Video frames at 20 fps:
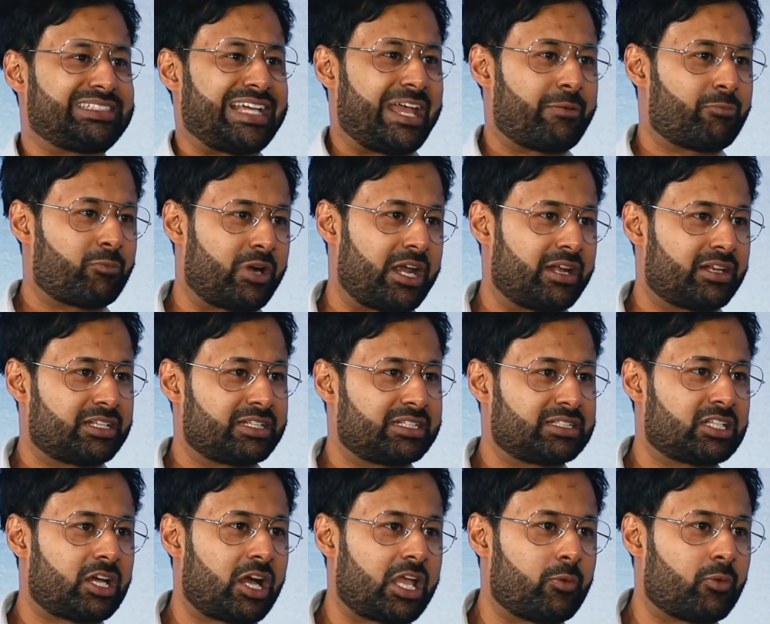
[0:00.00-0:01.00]
Same rent.
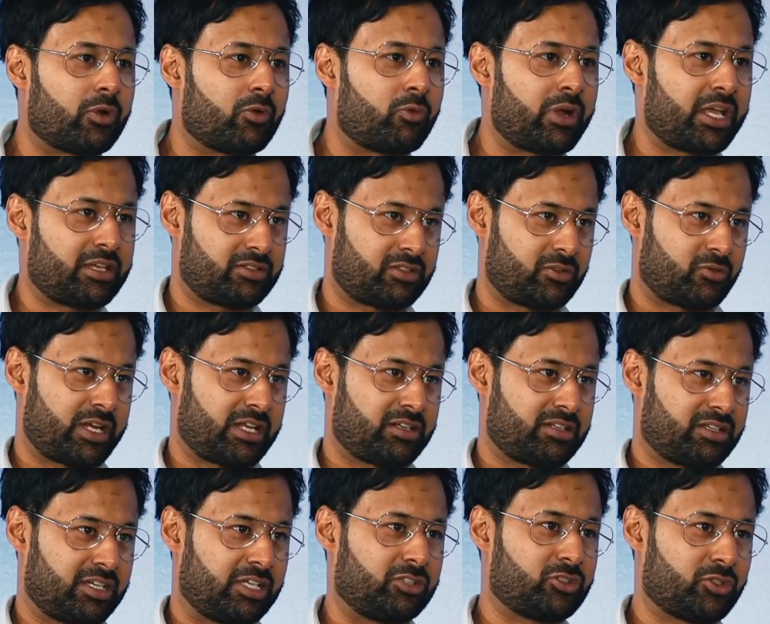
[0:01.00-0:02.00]
He's not even raised the
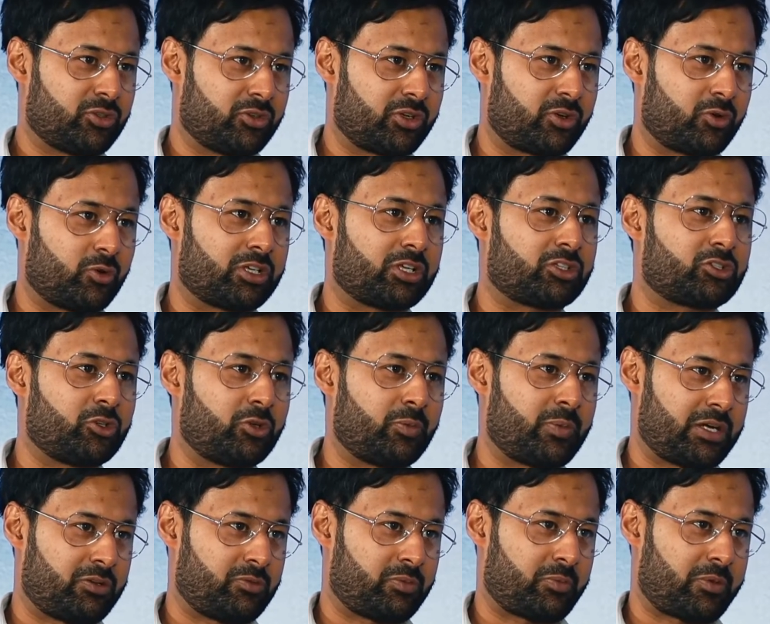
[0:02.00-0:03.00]
rent in due record, a
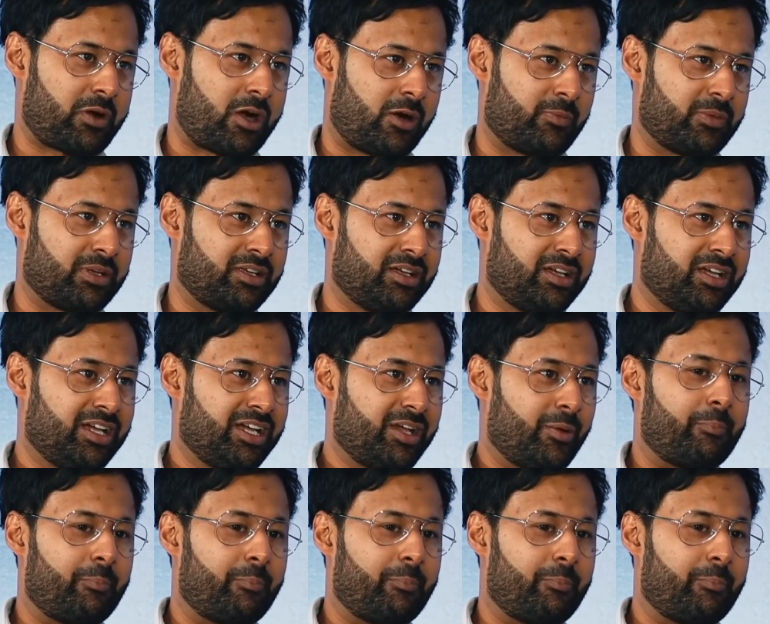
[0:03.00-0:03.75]
two-bedroom apartment,